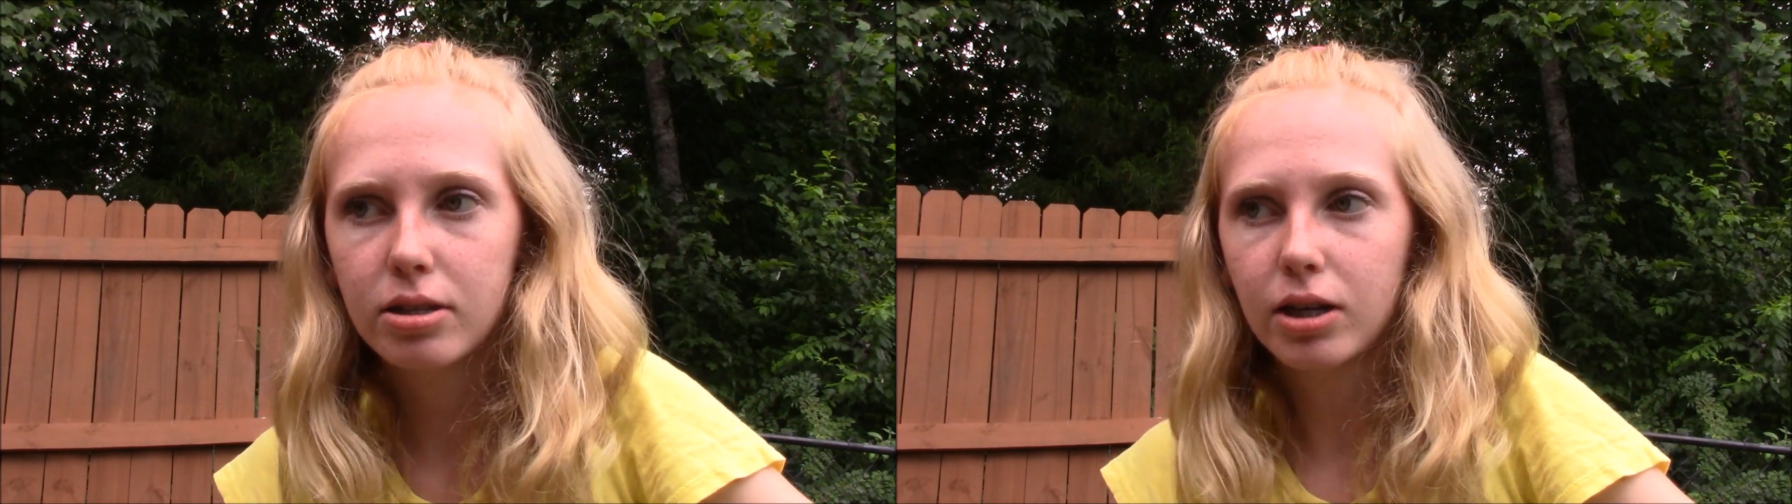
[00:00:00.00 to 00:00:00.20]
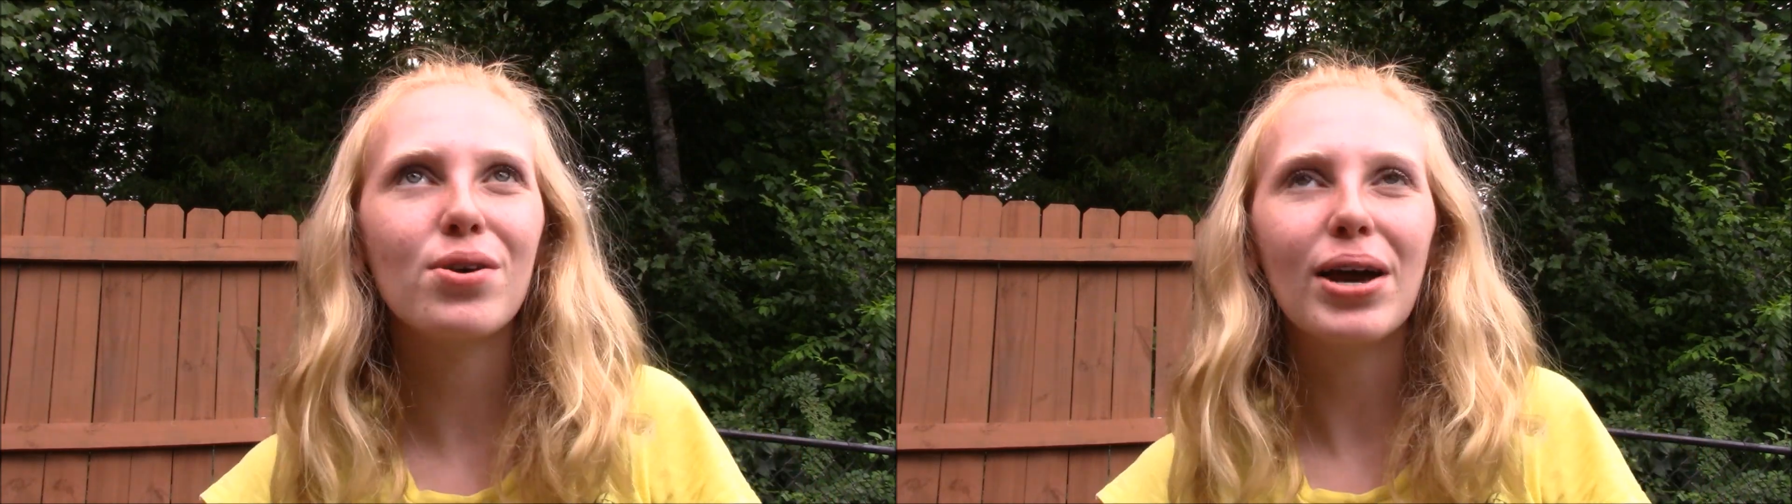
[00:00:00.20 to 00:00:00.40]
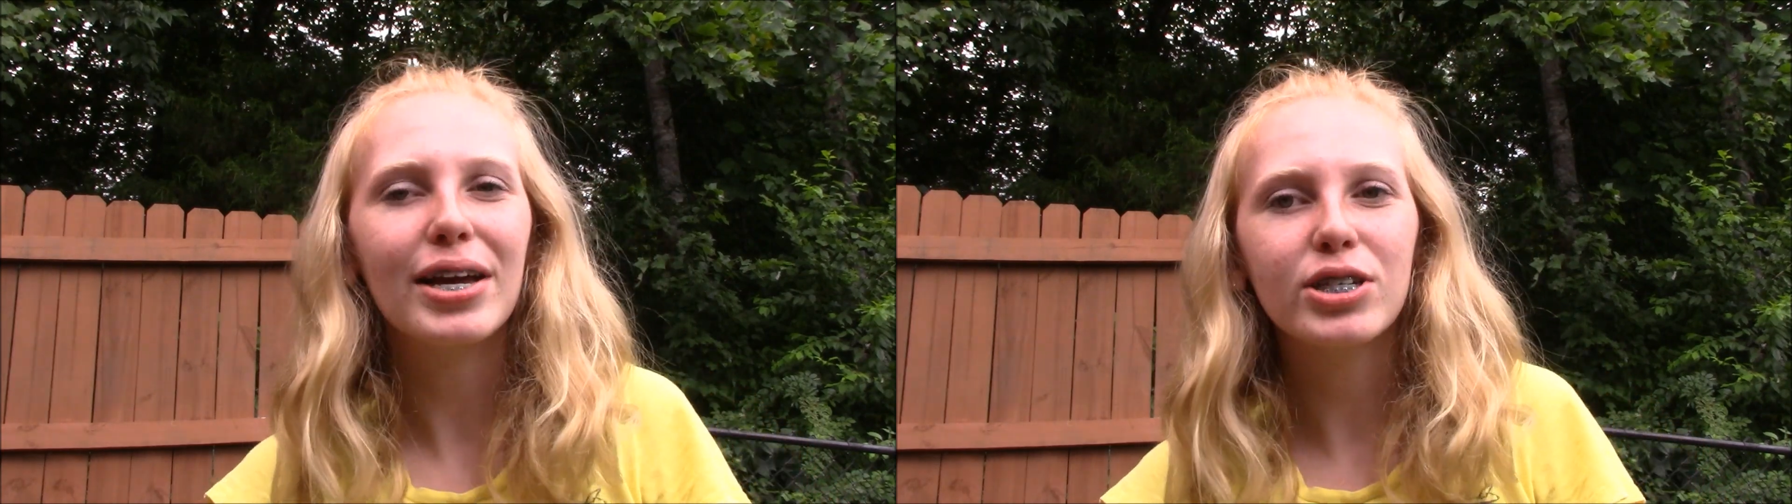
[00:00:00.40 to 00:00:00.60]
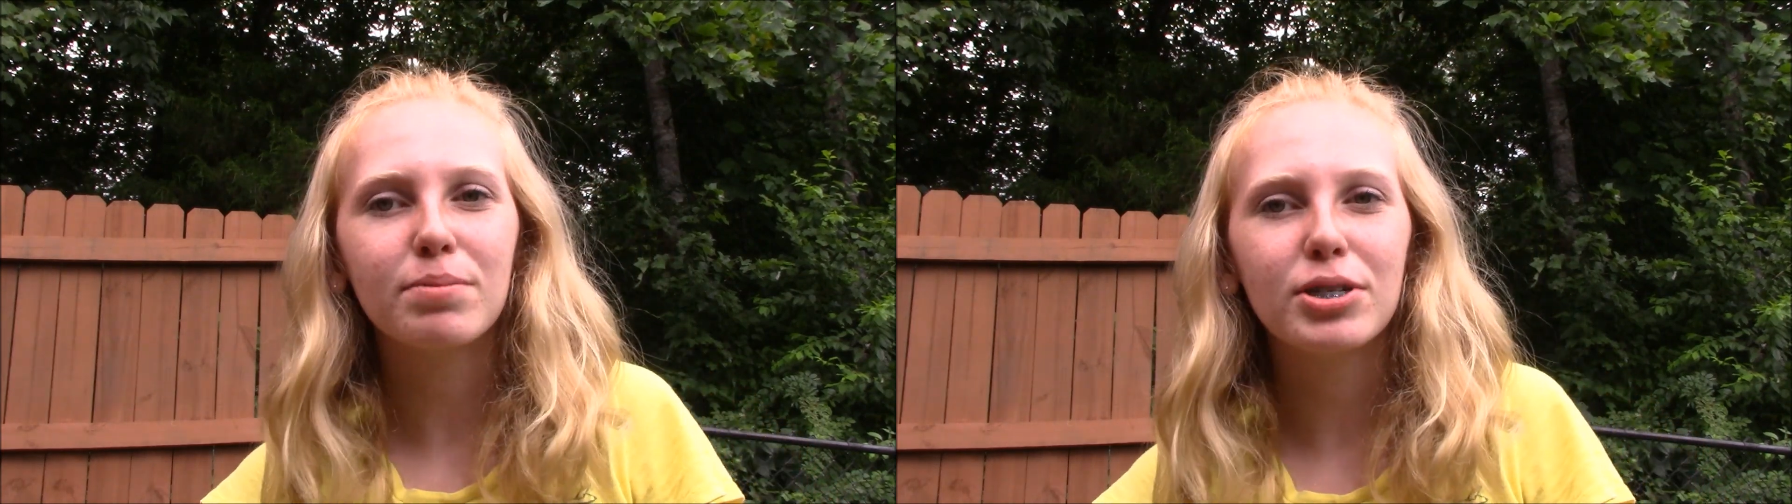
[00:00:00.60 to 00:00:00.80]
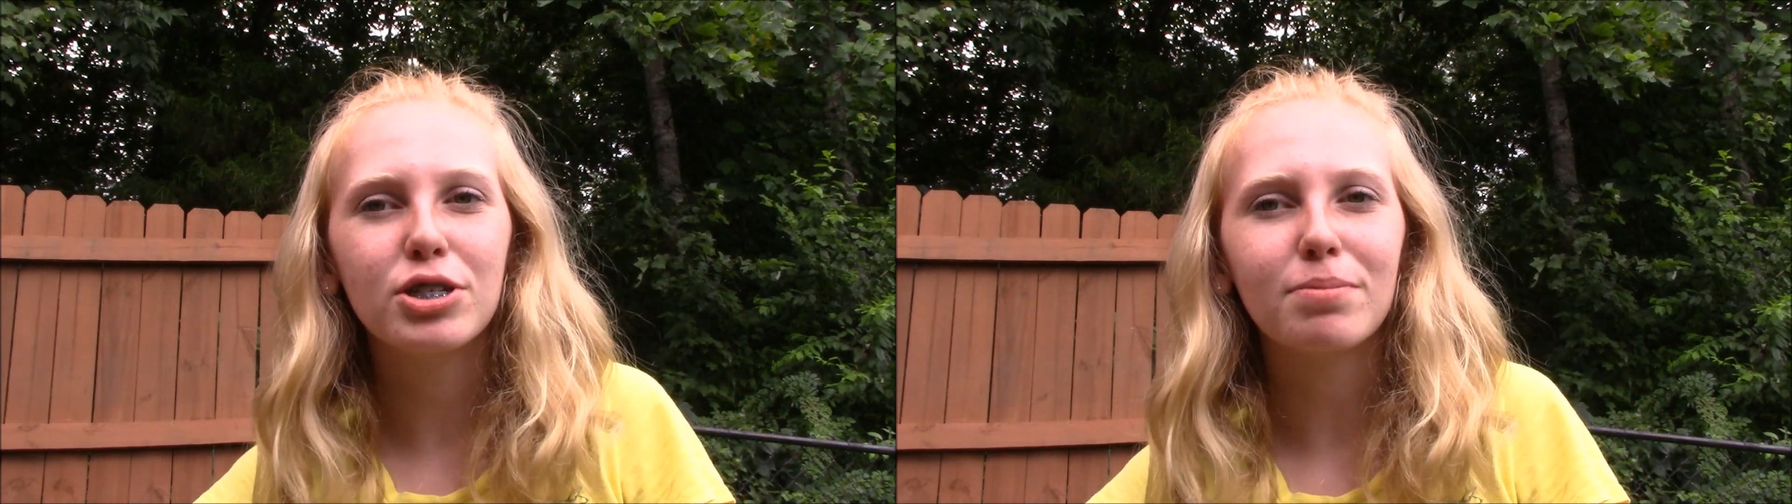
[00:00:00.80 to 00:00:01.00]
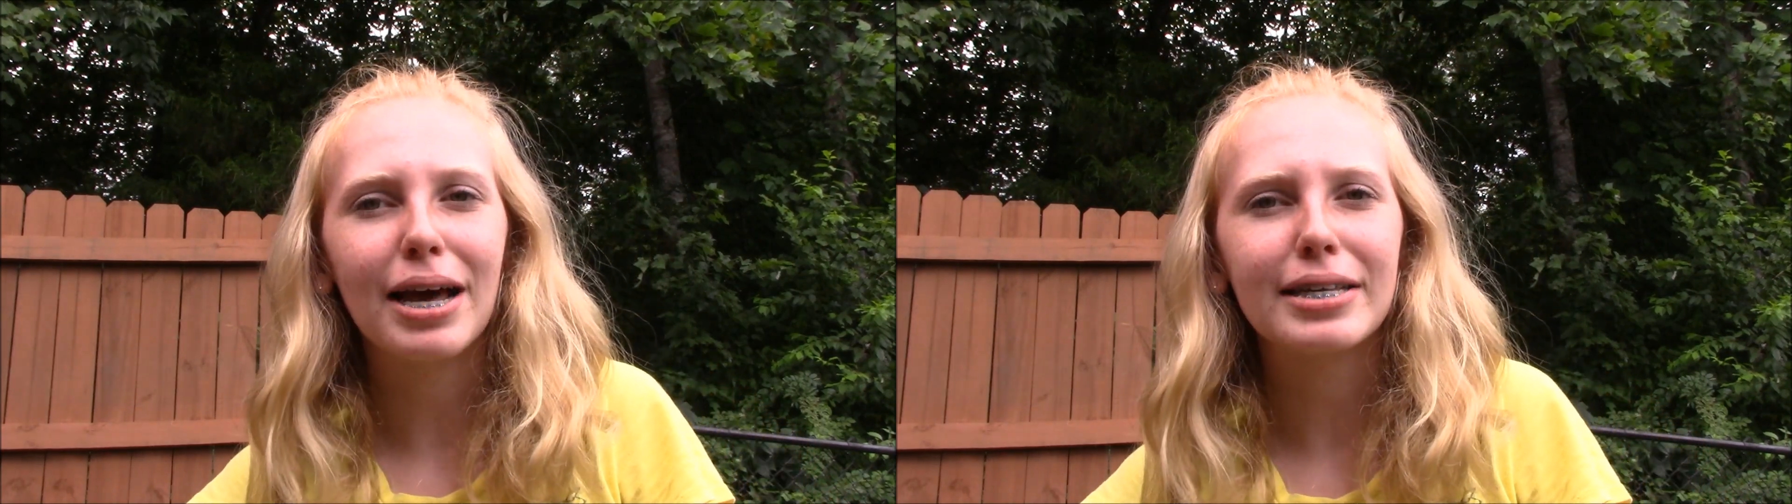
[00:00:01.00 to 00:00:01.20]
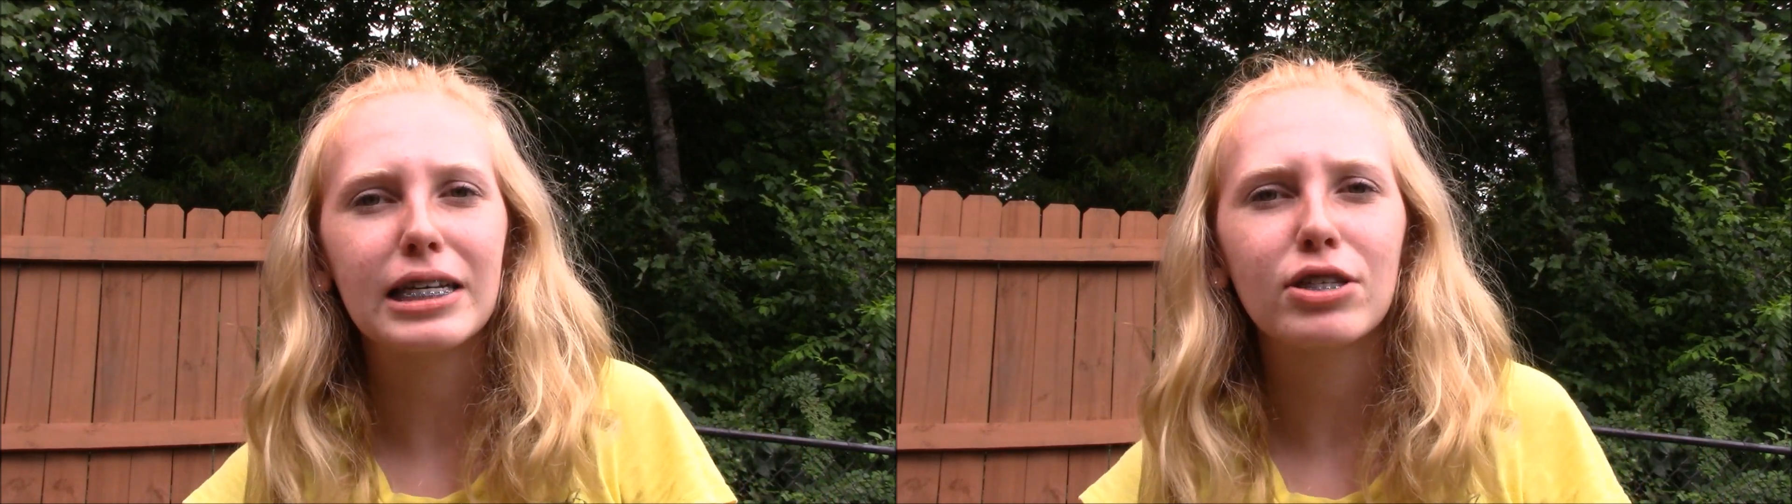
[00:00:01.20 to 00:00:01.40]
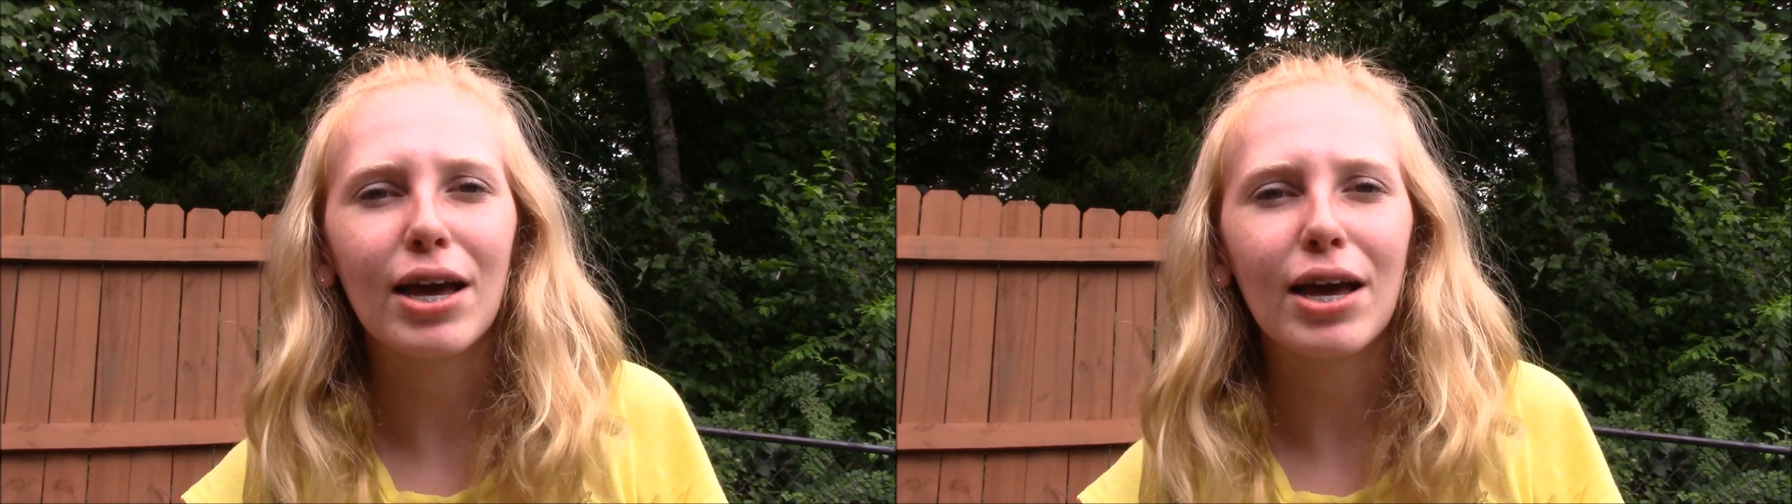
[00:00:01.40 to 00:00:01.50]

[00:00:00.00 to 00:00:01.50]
Like, no age limit to gymnastics.